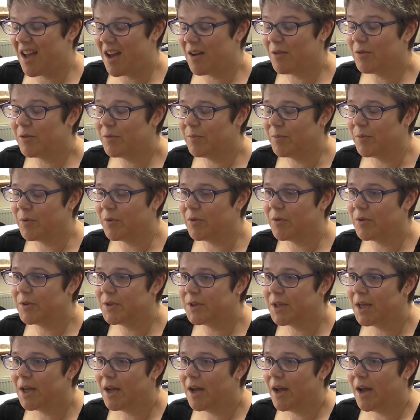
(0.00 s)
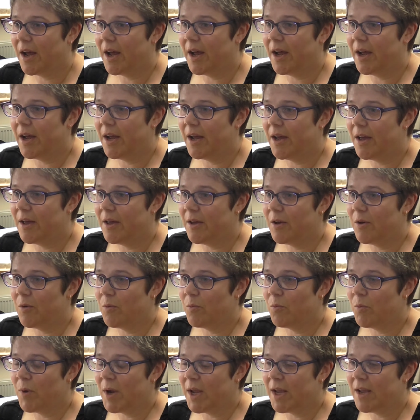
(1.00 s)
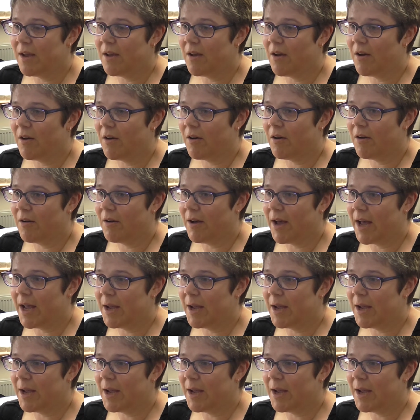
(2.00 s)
the health board, we are